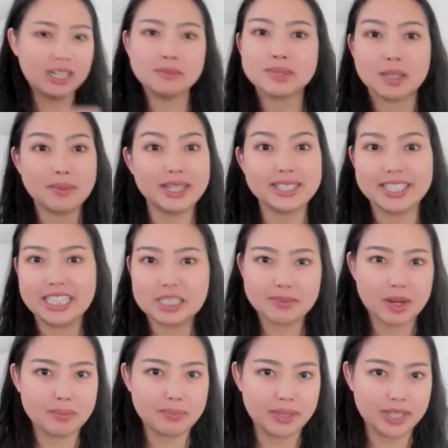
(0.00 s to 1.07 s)
Some ideas
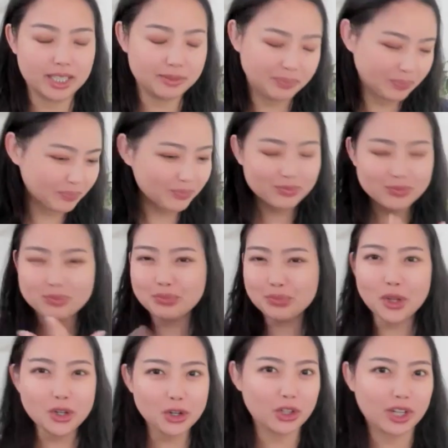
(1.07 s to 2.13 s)
might be
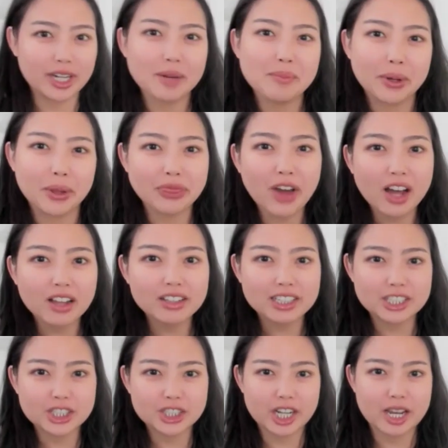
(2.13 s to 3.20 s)
you're looking to build thought
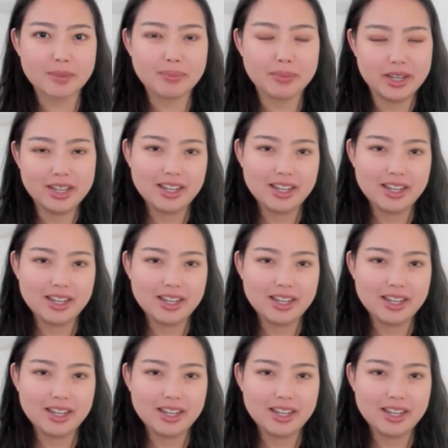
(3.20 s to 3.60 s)
leadership.